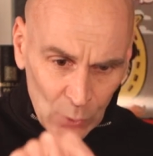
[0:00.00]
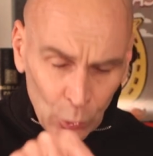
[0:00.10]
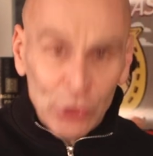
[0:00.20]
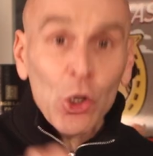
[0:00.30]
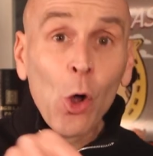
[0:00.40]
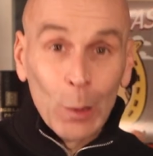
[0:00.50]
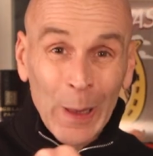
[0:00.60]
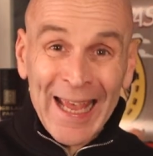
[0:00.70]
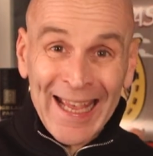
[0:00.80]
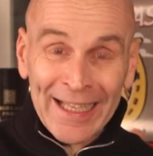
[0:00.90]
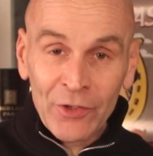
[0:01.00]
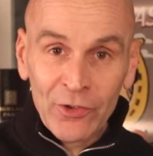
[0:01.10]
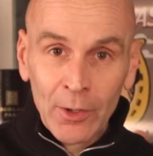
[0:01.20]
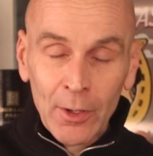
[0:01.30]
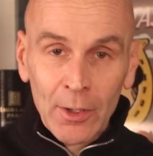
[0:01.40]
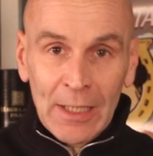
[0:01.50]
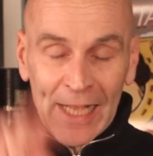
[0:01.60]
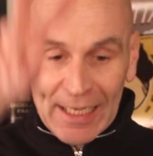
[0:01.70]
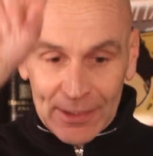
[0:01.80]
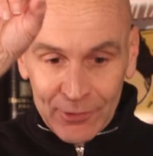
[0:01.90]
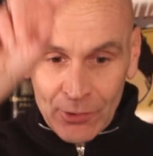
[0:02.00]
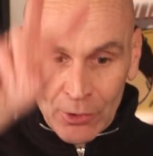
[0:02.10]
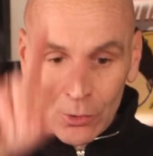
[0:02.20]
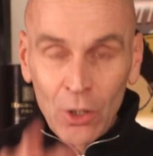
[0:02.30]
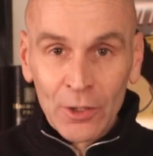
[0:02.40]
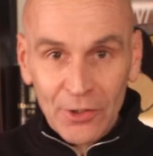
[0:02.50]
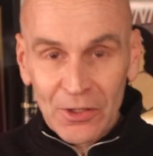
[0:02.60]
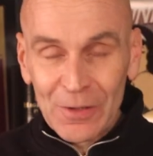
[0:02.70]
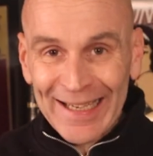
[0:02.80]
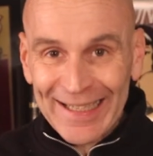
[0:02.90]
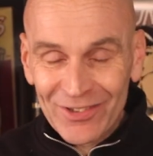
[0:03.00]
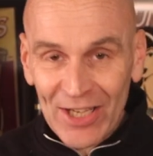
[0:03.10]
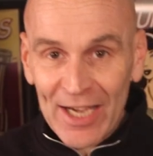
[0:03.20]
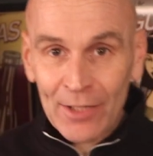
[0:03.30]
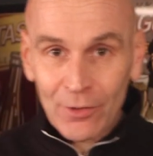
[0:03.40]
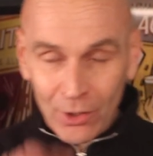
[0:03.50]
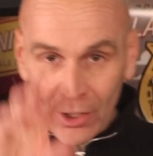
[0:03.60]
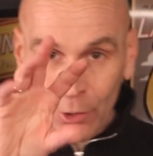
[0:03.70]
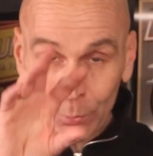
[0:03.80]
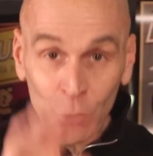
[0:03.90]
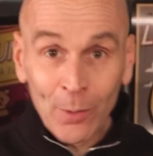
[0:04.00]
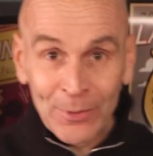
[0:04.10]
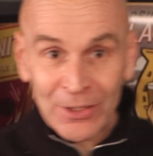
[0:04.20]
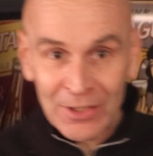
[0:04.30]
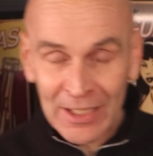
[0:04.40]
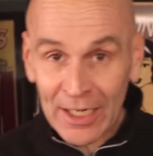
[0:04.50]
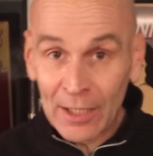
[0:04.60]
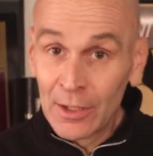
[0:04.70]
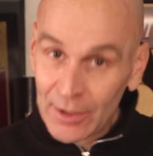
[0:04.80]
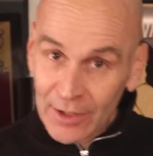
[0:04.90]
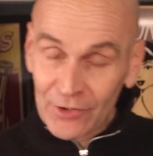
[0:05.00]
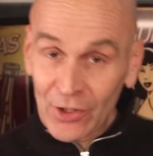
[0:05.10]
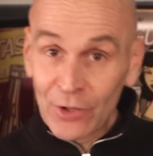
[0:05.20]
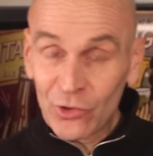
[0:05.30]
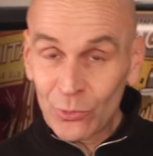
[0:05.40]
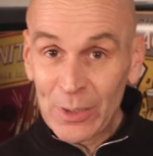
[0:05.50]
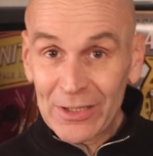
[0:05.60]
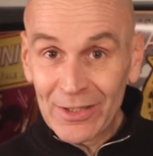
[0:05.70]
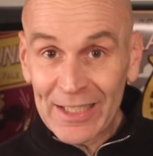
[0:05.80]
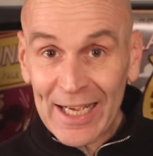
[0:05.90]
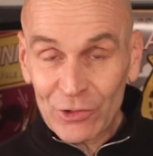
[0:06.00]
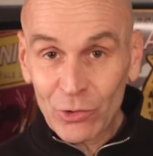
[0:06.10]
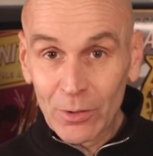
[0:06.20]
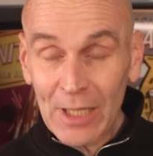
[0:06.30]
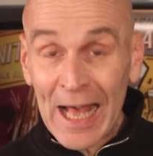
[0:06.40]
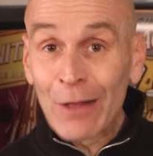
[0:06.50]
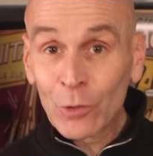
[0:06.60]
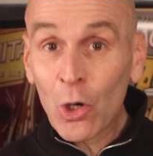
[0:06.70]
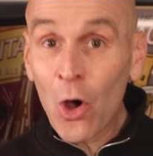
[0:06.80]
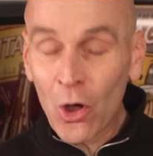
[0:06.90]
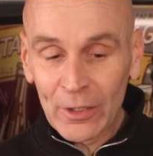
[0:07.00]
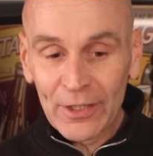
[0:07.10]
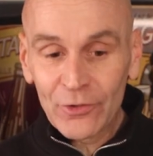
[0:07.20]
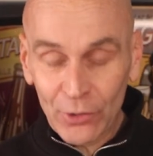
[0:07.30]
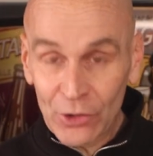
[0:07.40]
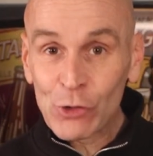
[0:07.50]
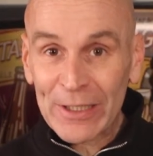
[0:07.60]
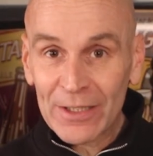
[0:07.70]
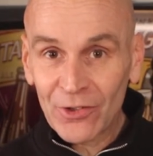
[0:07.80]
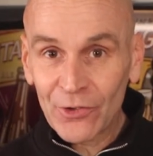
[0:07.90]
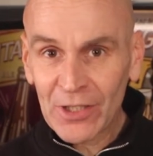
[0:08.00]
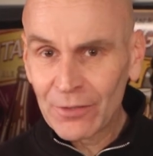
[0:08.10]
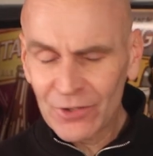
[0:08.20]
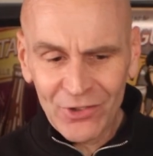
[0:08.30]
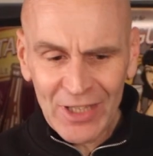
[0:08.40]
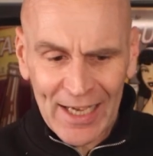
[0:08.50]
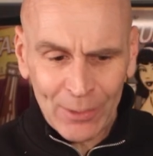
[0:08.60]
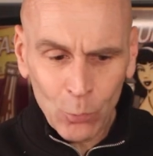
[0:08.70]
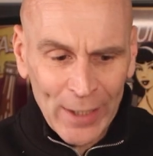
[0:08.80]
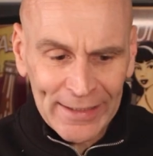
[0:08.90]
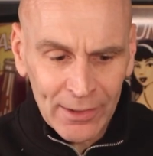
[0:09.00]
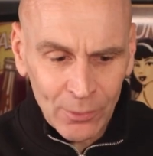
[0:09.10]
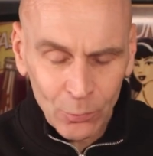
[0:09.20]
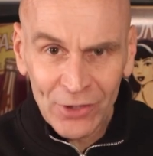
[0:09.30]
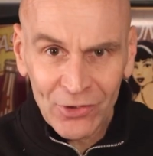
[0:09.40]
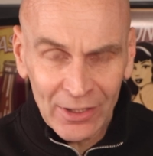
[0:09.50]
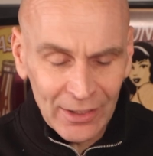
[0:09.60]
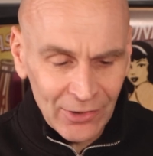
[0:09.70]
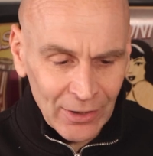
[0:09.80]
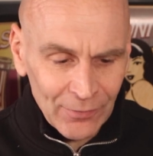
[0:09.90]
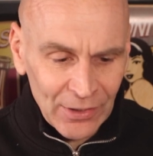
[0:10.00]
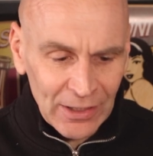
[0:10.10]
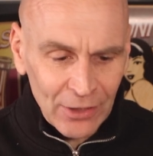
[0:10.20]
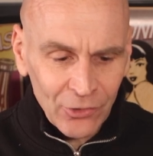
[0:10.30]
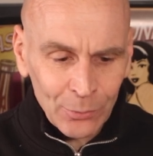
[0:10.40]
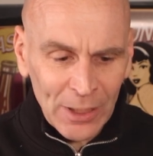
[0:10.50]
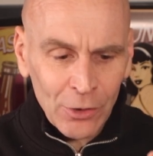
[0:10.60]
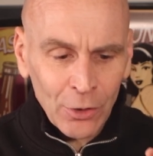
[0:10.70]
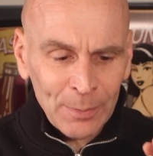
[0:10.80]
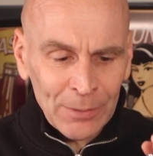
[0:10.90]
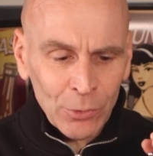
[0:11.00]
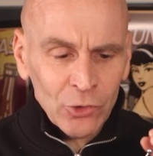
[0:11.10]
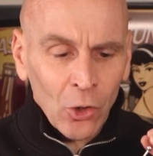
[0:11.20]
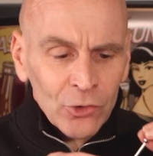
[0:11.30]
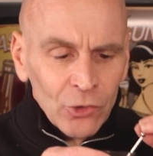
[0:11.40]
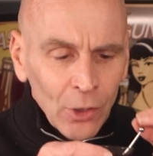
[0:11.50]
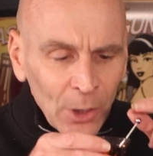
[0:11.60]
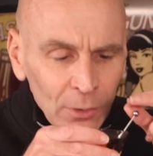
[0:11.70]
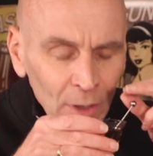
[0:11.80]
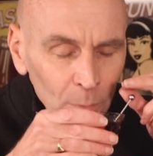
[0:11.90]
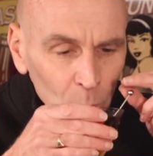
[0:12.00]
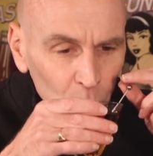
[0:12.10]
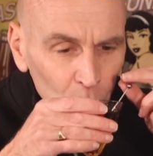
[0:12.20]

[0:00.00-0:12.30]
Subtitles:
what you call legs, and the longer the legs are, or how prominent they are, is how sweet the actual alcohol is, or the drink is itself. You see that in wine and whiskies and everything else as well. A lot of people talk to you about that.